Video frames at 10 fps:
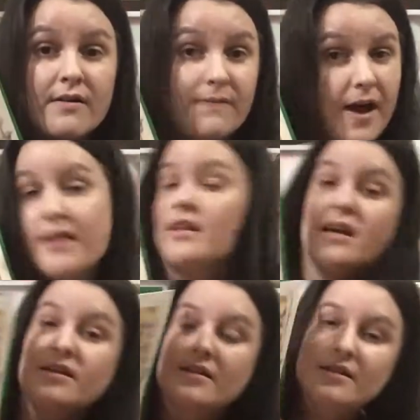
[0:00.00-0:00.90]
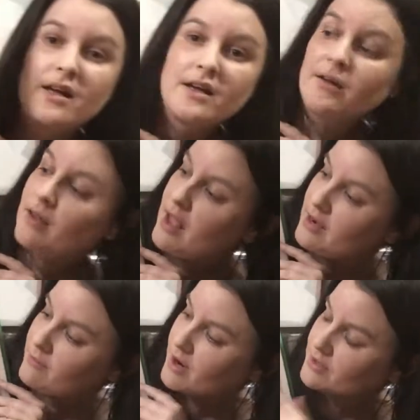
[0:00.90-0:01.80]
find this
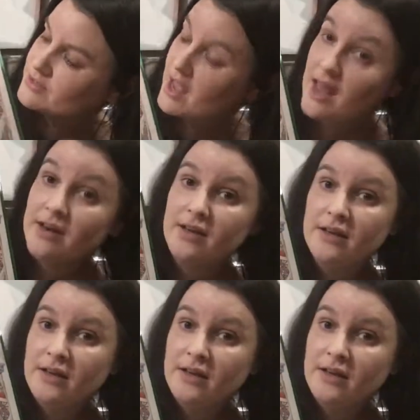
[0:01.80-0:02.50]
anywhere else and